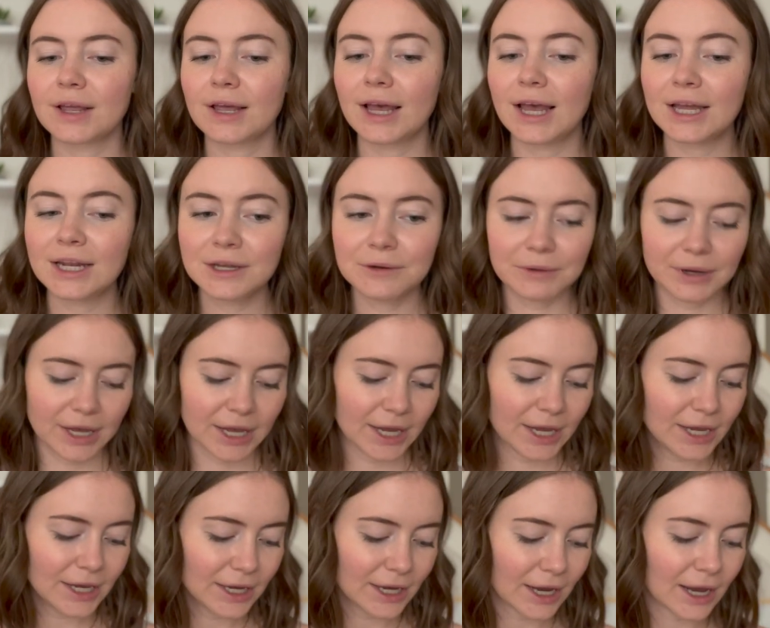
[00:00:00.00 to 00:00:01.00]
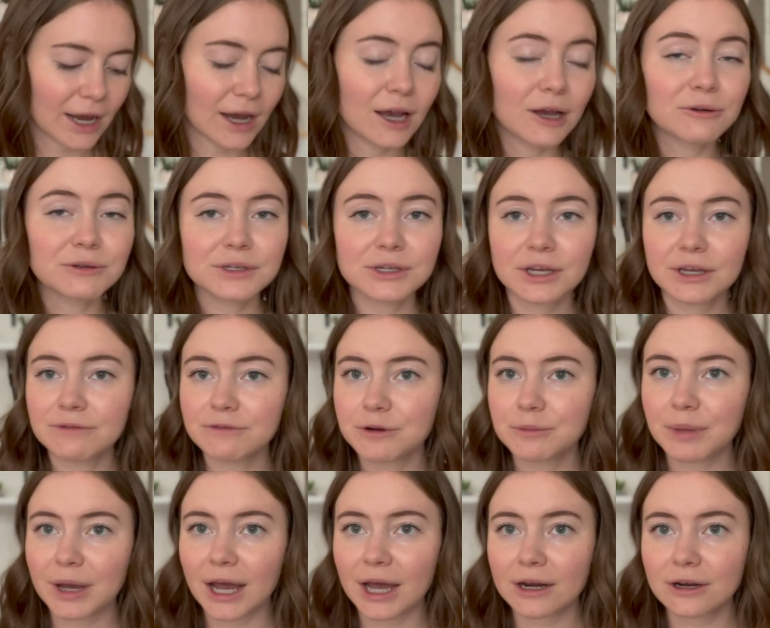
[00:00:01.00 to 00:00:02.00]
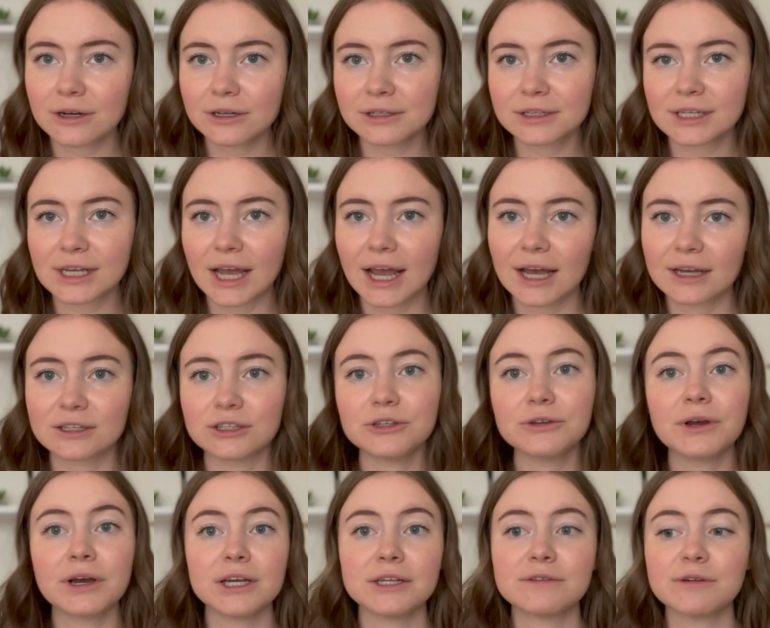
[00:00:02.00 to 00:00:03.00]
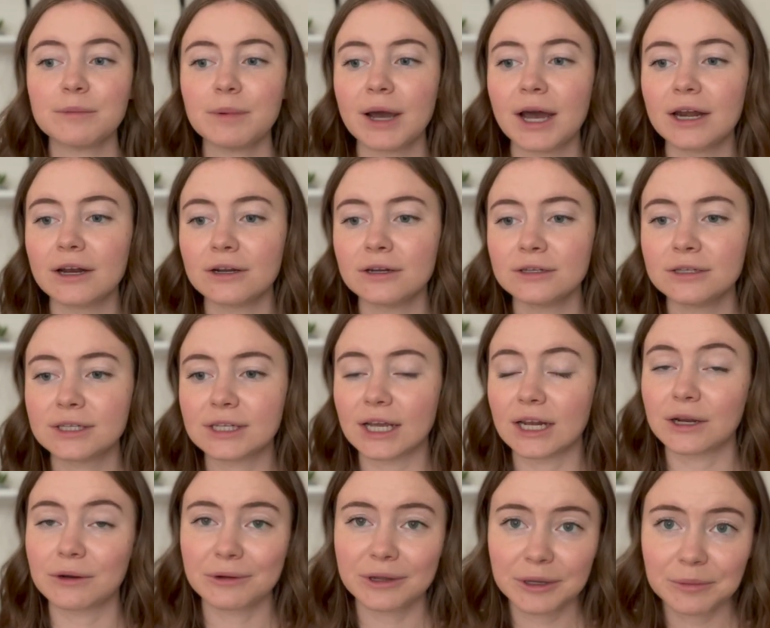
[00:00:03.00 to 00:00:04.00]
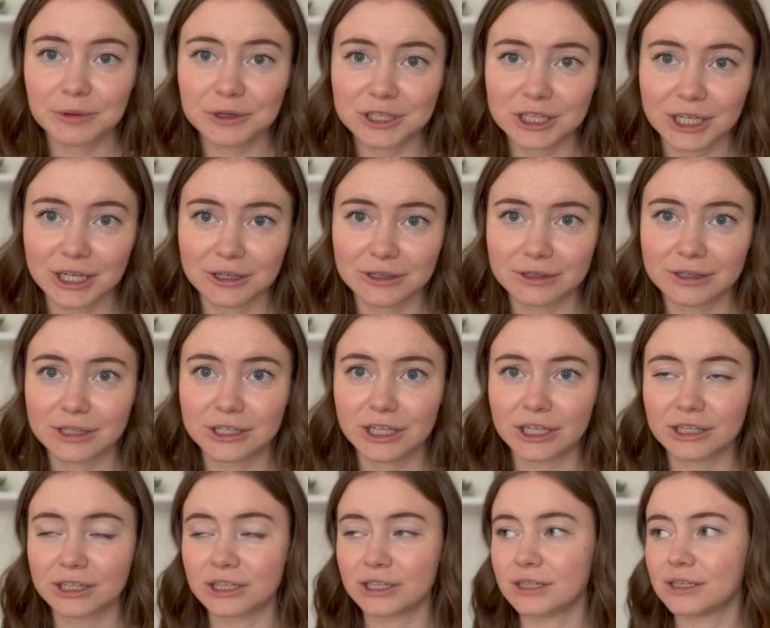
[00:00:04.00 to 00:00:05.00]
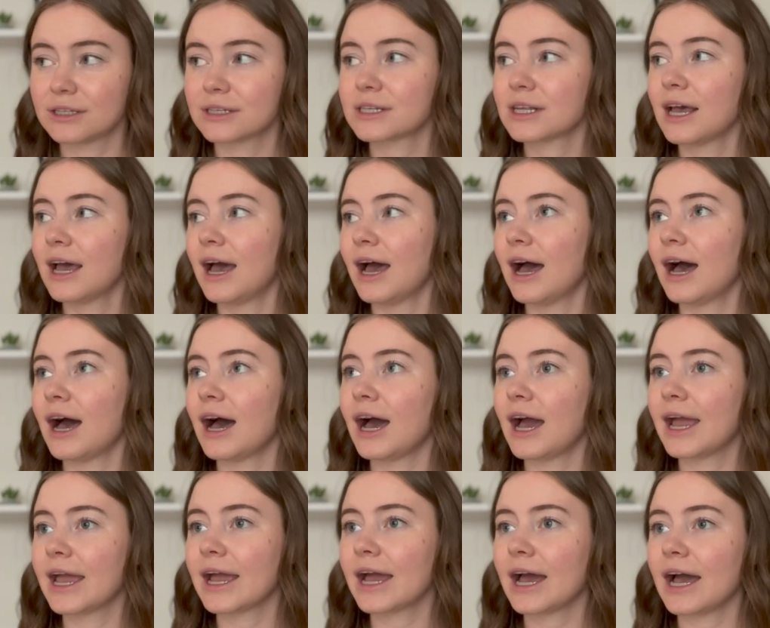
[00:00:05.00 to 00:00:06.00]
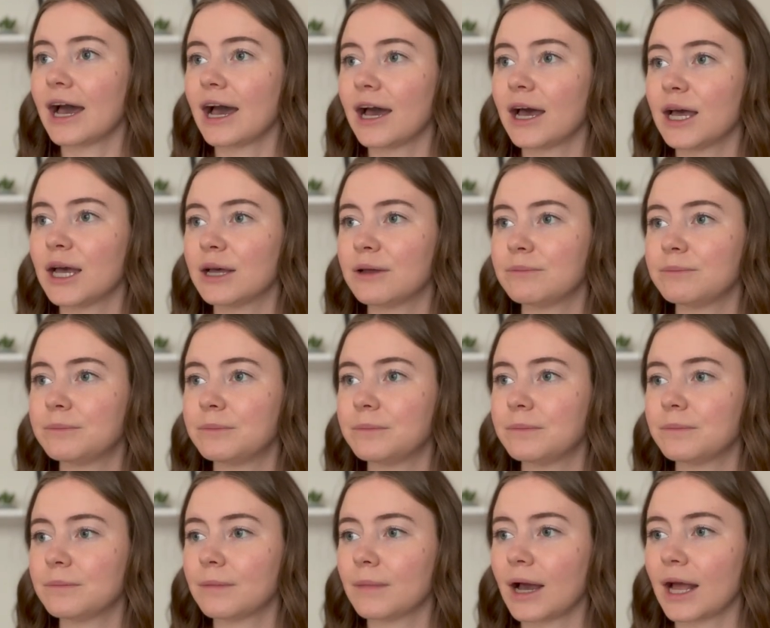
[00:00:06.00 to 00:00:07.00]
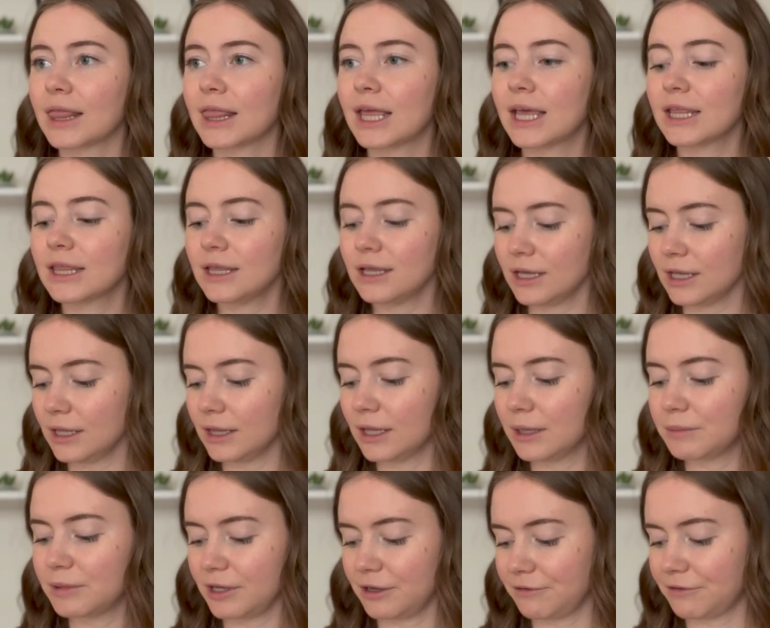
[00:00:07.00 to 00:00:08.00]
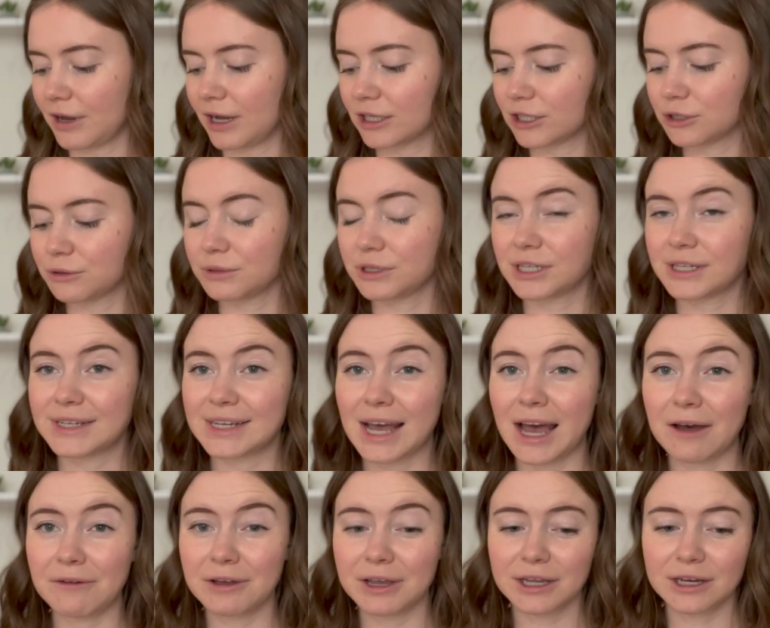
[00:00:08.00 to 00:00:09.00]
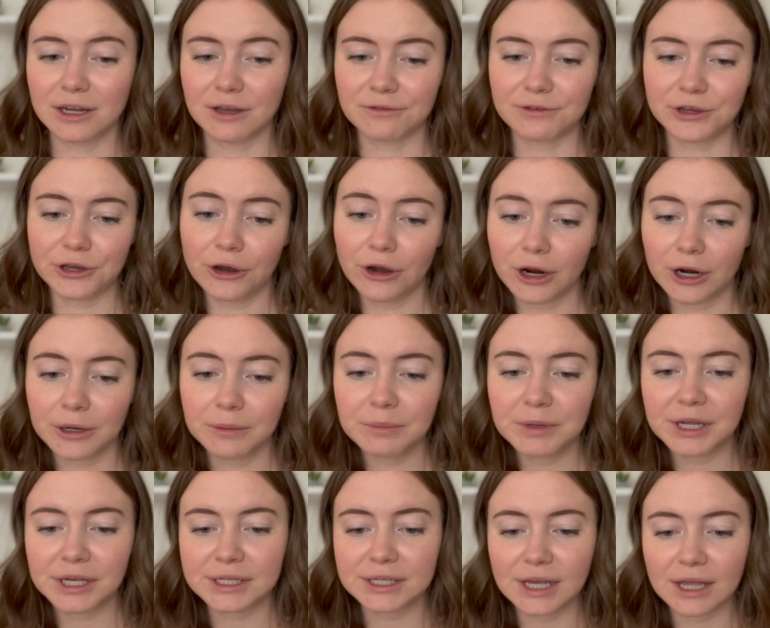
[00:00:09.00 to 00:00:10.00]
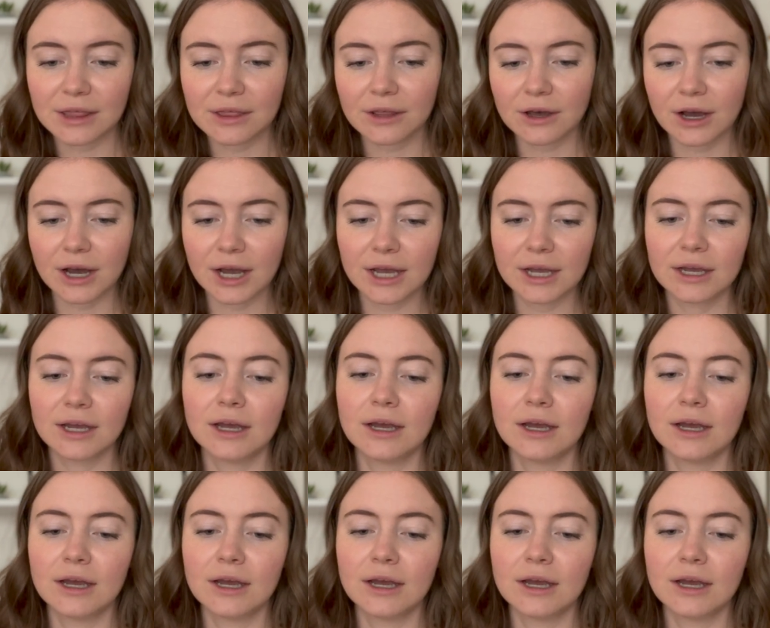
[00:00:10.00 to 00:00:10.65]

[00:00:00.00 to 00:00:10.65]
Anyway, I was looking for patterns. I asked you guys for patterns and I really appreciate your suggestions. I had, I think the limiting factor was just having enough yarn because I thought,